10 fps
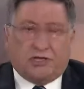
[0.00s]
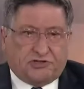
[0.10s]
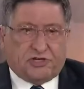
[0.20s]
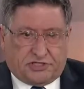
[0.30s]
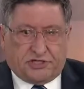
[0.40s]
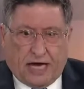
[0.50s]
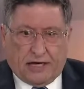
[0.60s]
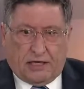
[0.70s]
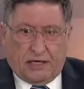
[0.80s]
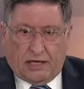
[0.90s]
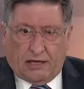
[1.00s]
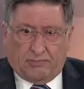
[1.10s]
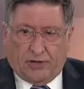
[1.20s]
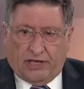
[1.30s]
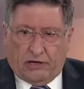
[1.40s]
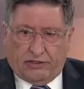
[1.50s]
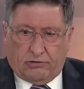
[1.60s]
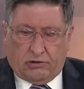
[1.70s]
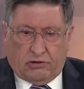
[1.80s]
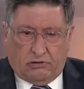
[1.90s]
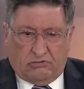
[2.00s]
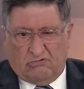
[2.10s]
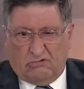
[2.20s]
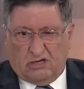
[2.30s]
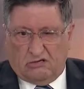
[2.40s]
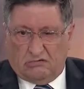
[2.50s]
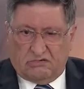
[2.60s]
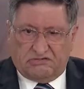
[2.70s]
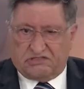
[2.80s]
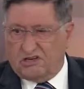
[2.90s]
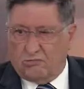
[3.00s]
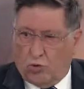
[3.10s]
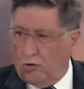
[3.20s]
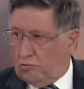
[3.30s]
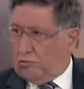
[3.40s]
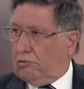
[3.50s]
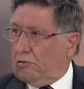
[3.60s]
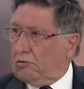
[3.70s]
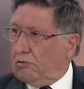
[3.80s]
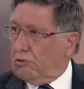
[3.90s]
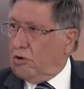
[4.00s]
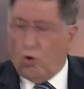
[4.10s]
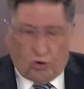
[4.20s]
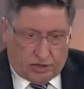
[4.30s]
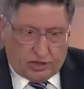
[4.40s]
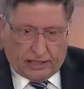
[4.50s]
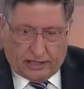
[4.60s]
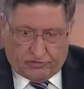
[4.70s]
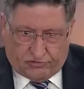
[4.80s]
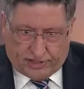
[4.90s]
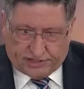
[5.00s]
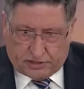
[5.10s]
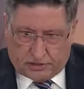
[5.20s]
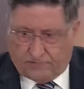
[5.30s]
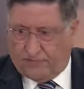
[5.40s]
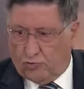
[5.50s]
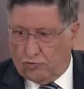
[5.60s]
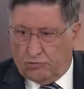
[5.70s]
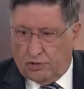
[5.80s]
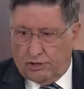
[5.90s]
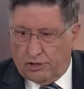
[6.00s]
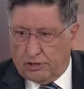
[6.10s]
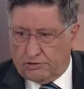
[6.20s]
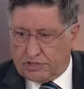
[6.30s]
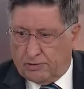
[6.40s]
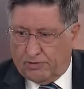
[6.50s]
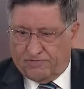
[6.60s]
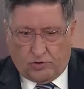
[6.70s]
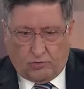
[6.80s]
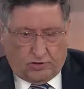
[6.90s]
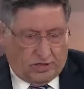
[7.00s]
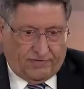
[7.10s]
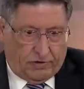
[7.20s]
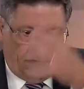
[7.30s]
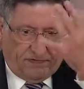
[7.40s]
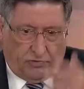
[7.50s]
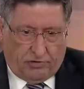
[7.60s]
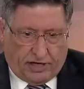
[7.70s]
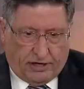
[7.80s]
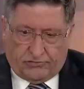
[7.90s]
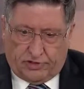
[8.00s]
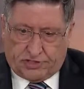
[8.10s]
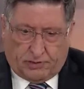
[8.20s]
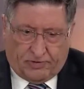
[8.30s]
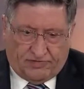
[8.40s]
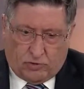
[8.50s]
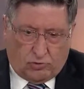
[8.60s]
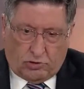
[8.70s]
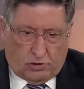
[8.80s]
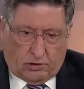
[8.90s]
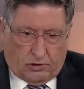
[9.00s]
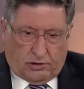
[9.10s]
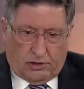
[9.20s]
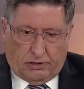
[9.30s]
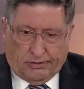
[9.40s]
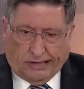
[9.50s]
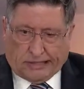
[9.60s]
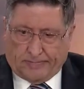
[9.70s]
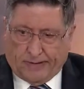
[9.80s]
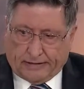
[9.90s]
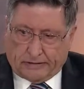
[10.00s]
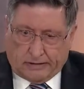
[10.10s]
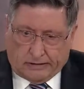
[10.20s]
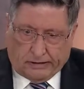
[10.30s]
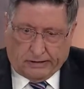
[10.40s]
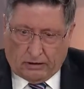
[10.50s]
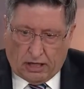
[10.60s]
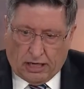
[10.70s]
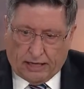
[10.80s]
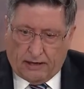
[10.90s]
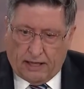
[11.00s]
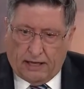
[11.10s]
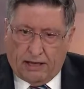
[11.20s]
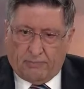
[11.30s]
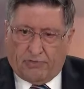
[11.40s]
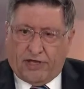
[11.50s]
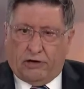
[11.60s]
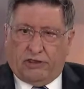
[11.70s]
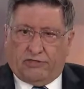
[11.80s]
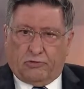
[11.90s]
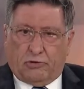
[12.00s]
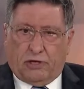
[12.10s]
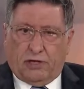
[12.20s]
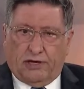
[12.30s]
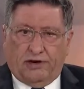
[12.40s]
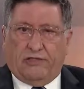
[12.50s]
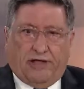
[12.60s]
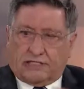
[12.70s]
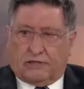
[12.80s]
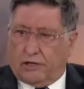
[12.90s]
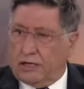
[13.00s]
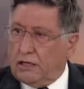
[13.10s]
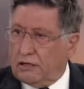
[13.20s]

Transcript: It's just data. But then I thought, well, so what? Or you could get addresses for, you know, some of your, if you're a foreign country, some of your, you know, expats that you don't like. But then I thought, no, that's not it.